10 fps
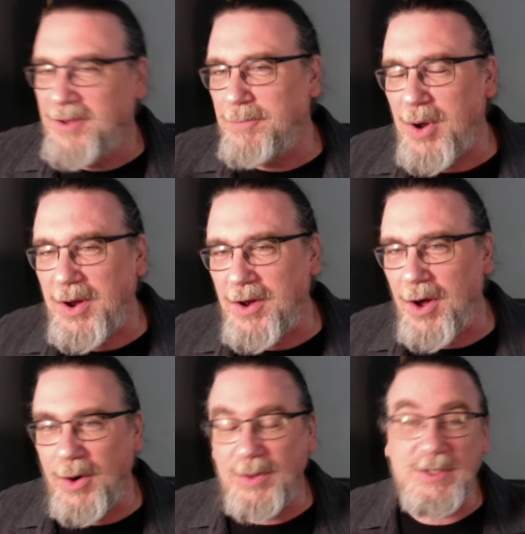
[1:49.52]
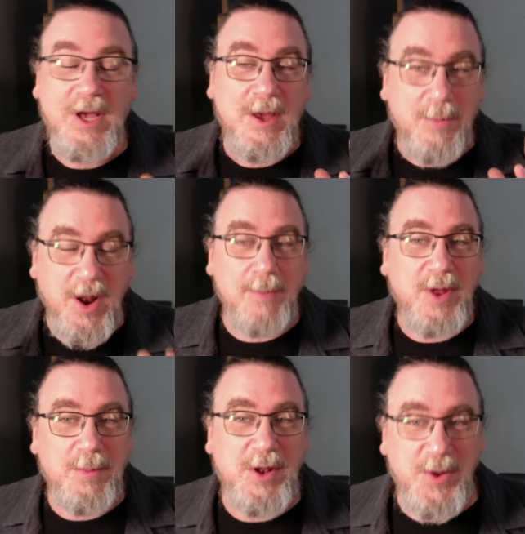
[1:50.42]
putting notes. But I'm
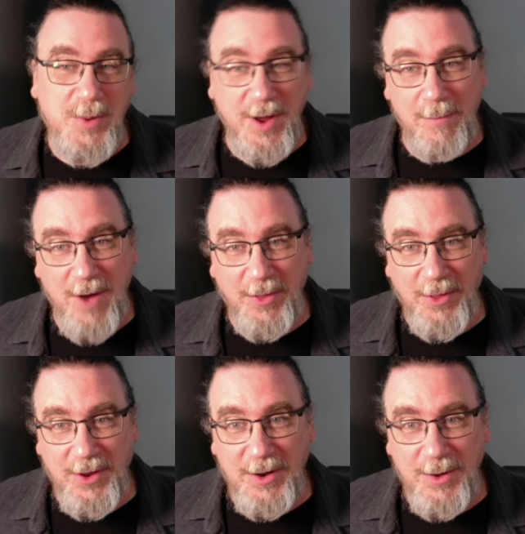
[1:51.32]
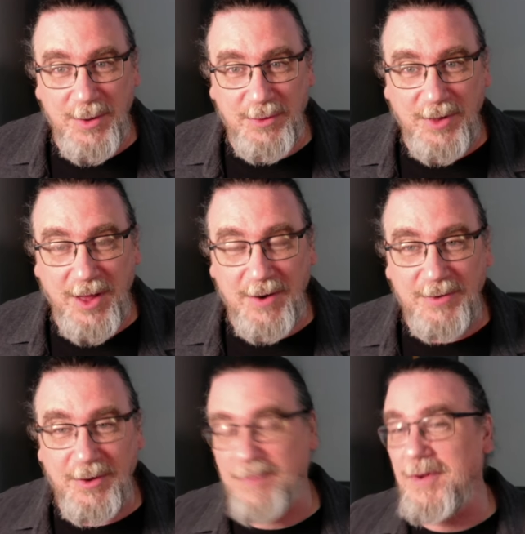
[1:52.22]
going to be doing a monthly newsletter.
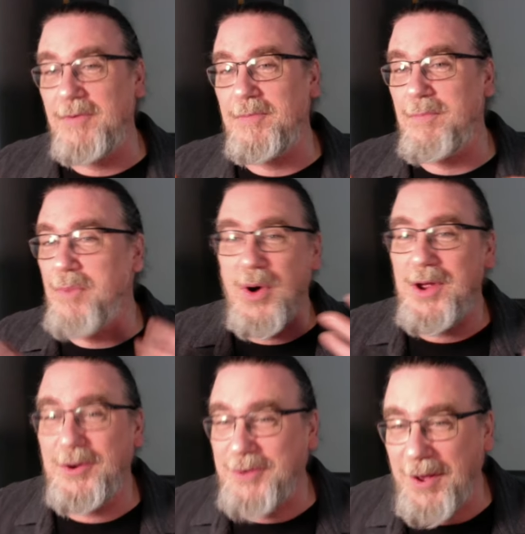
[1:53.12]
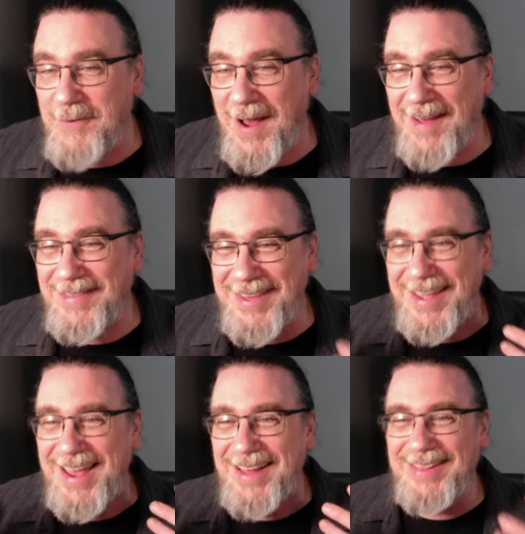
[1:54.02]
So if you've put yourself on
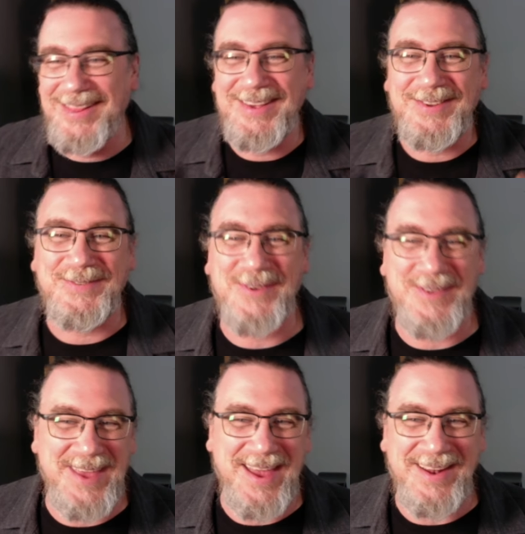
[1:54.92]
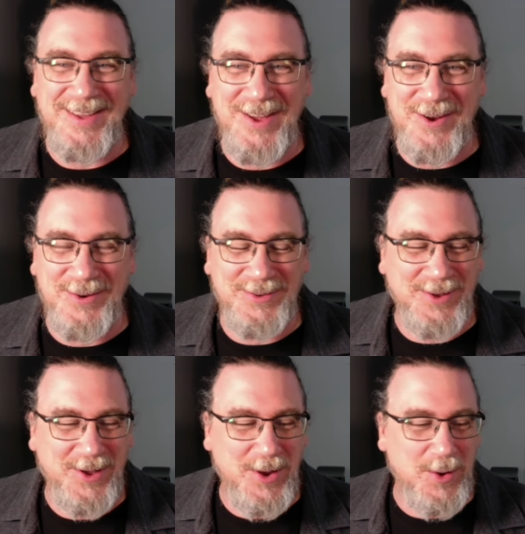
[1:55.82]
the list for that years
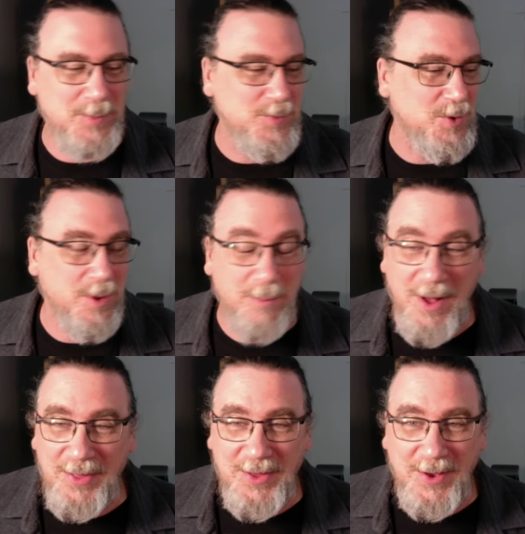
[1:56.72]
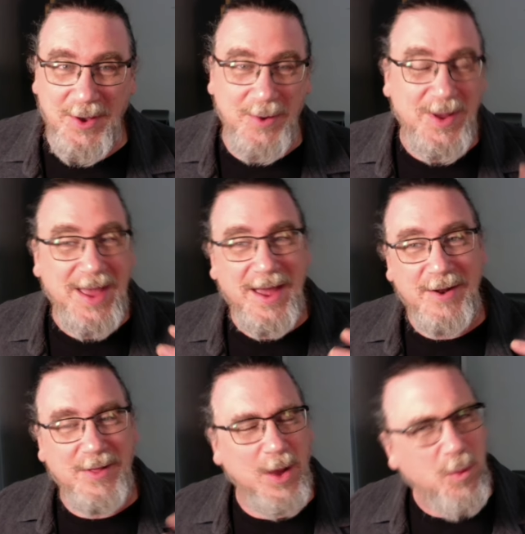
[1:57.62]
ago or a month ago and
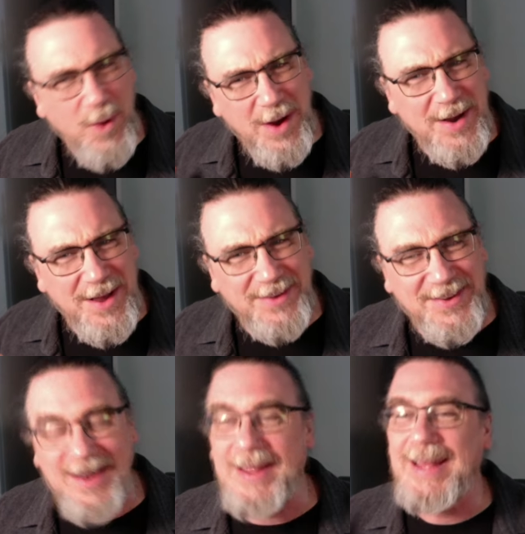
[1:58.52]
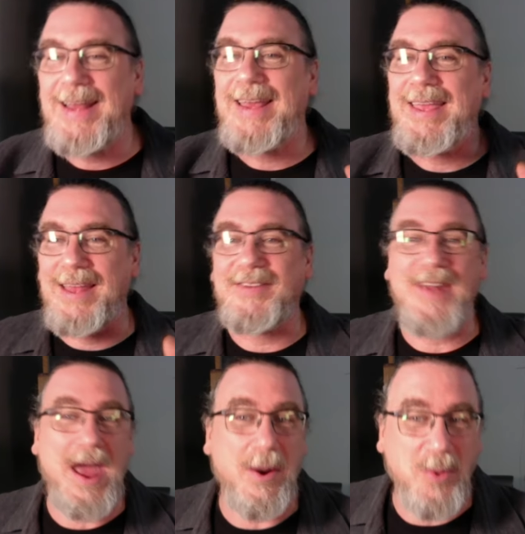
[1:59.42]
you're like, where is it? It's
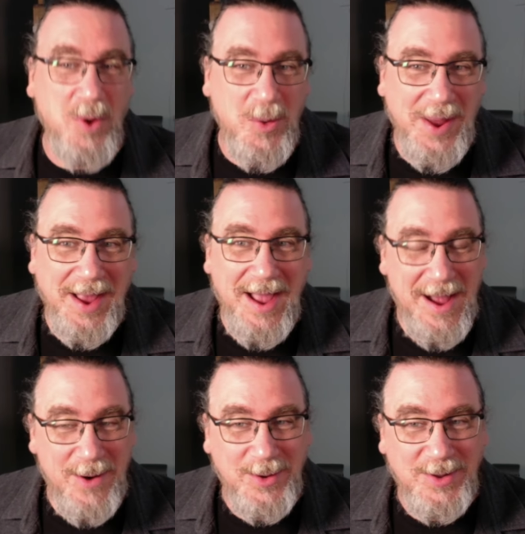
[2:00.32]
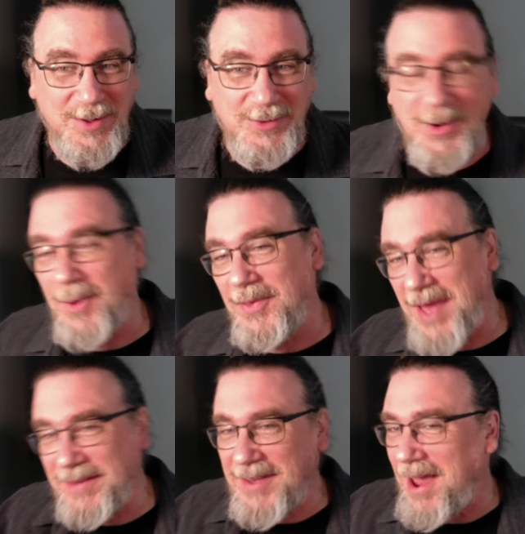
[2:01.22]
now going out. So
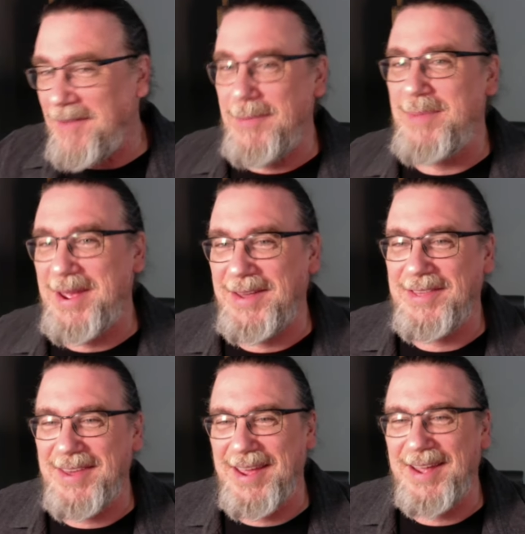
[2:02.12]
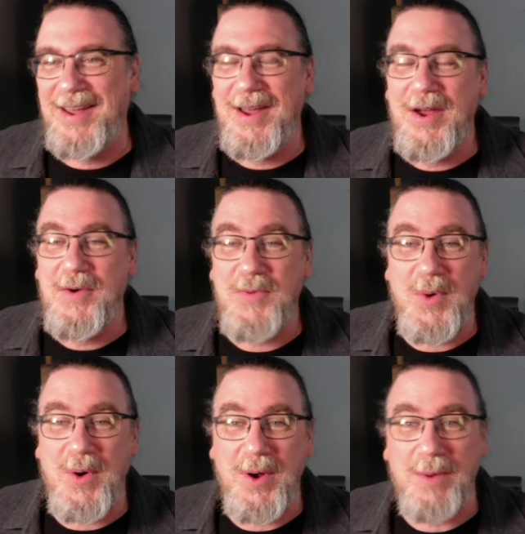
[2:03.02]
that's kind of a big thing for